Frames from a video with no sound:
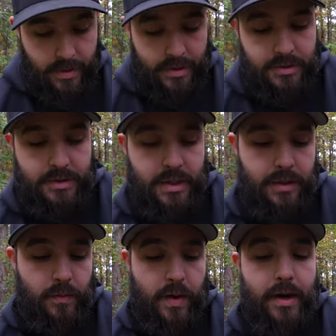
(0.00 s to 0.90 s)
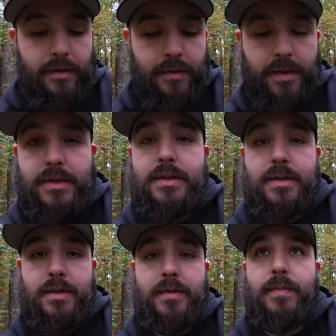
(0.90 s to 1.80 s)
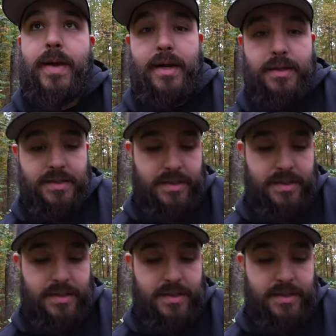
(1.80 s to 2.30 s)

that's just how you wire things back in the